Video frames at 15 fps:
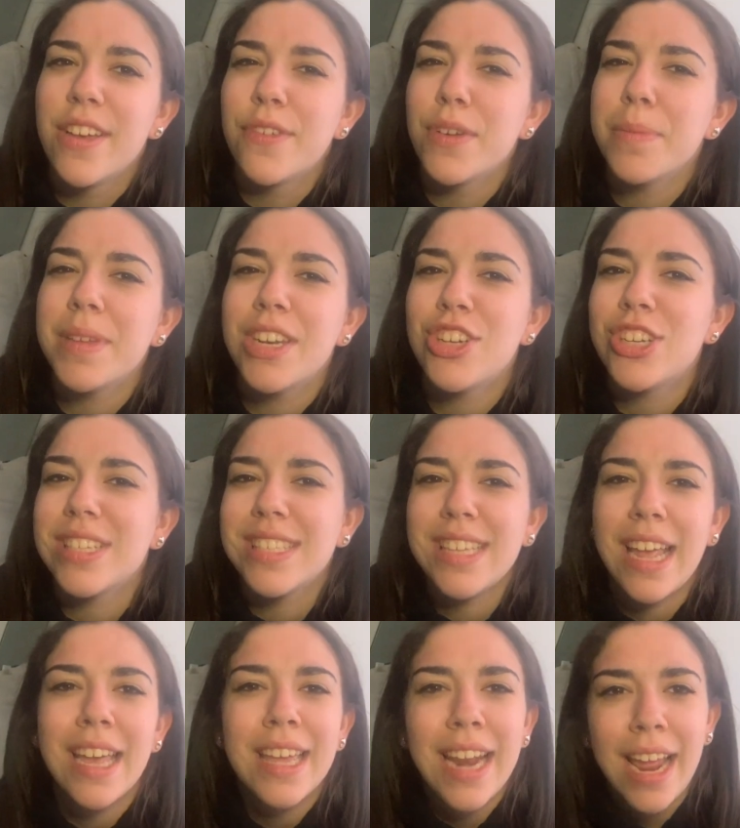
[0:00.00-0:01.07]
for me to just
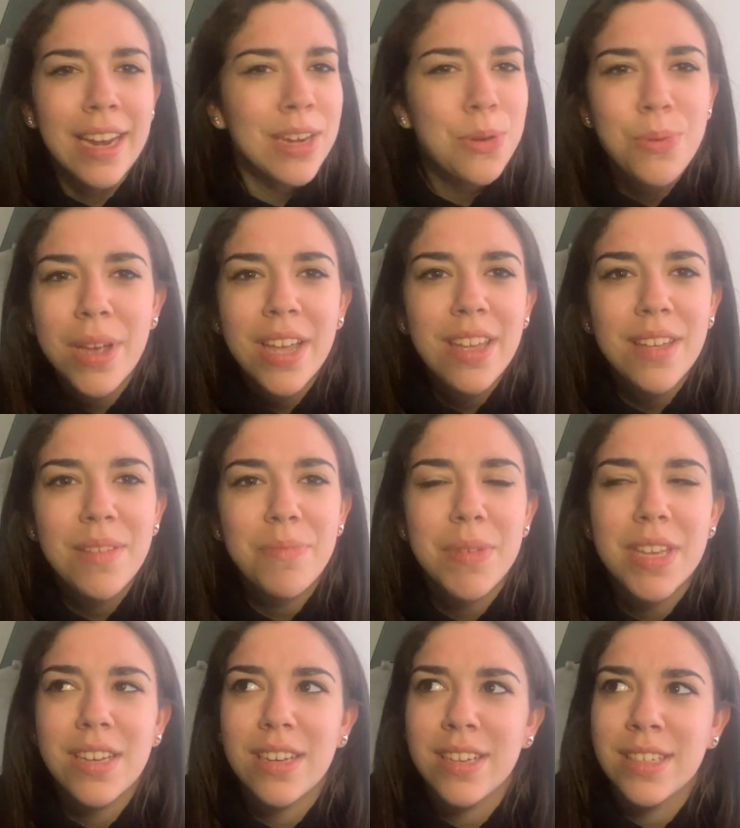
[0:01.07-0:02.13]
say it anyway,
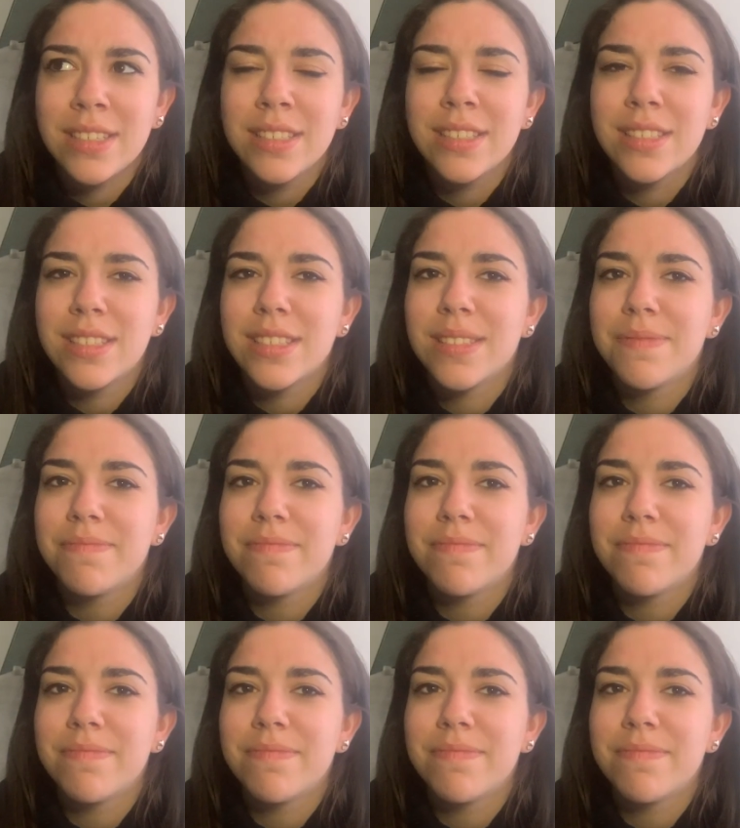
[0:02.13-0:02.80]
because